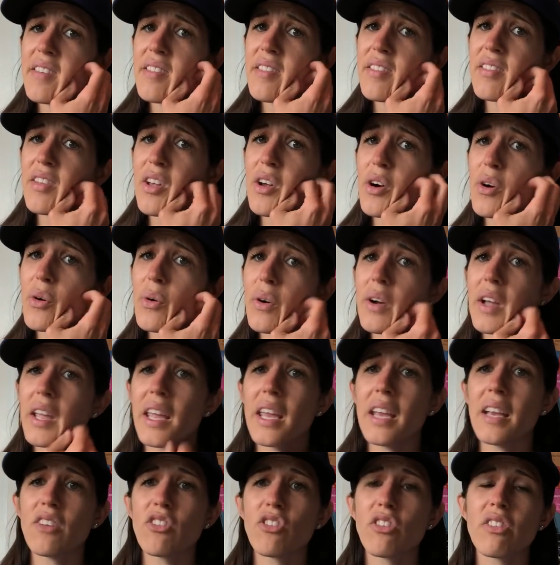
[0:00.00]
So
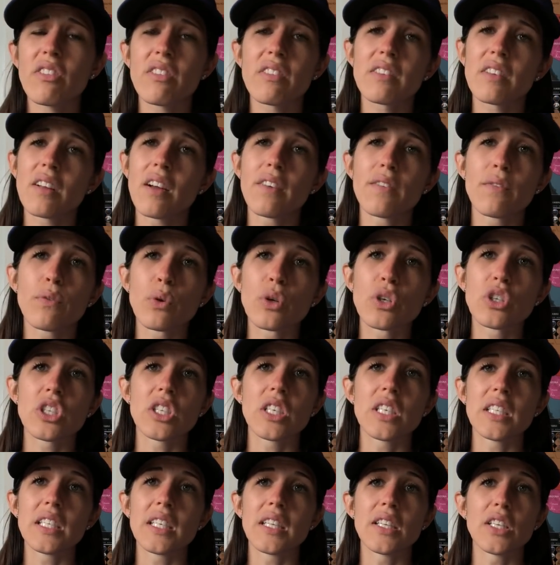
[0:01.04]
he just
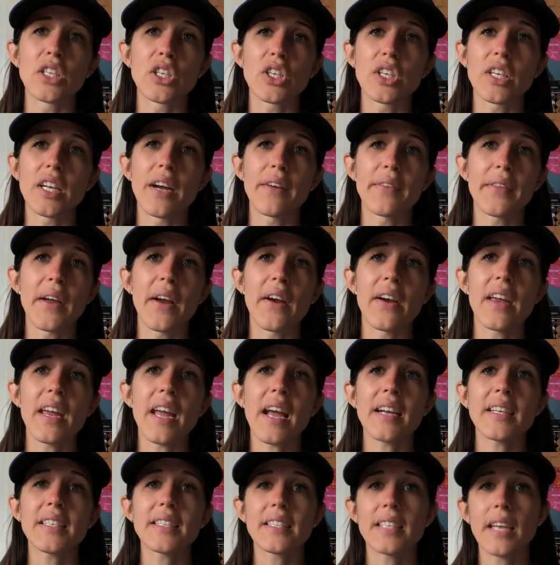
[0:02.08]
unfortunately didn't look good out there. He
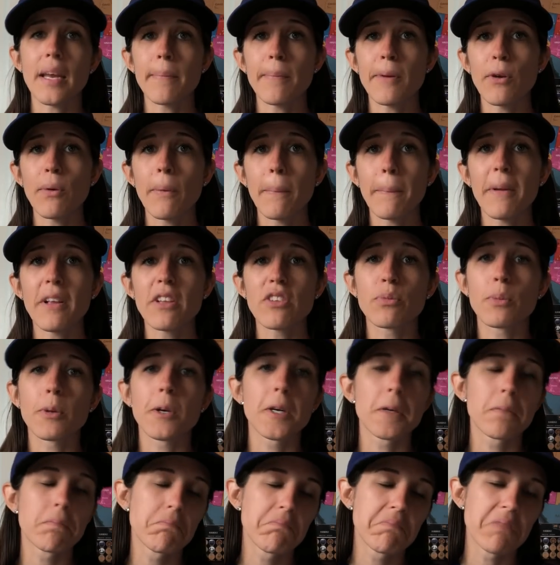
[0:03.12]
had his debut in
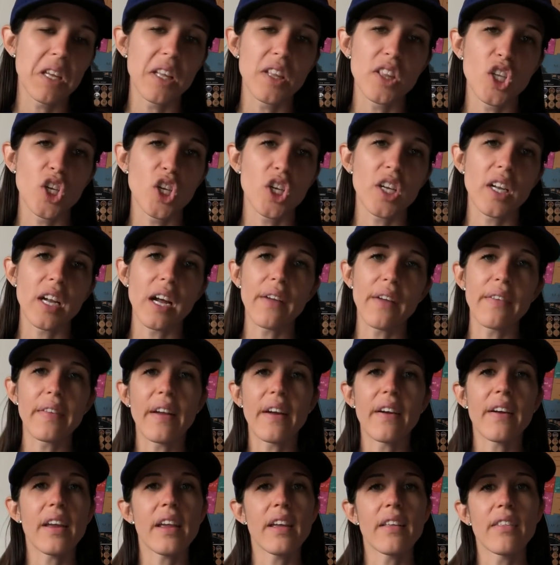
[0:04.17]
Pittsburgh, didn't look good out
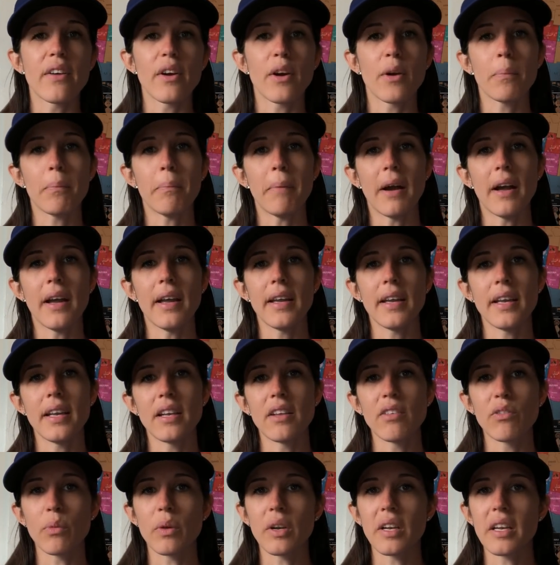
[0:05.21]
there either, but it
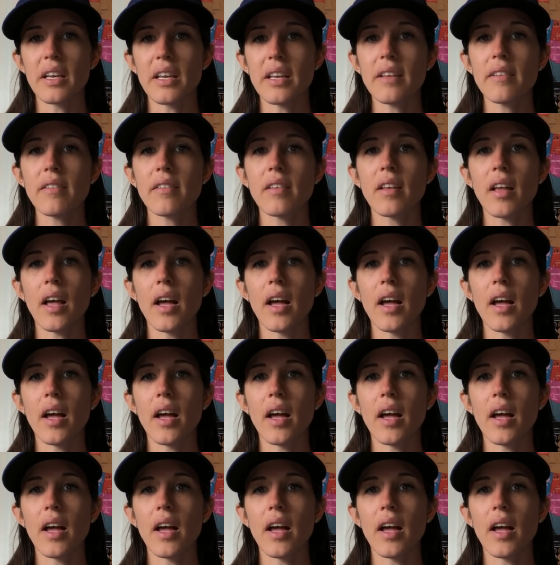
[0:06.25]
is what it is.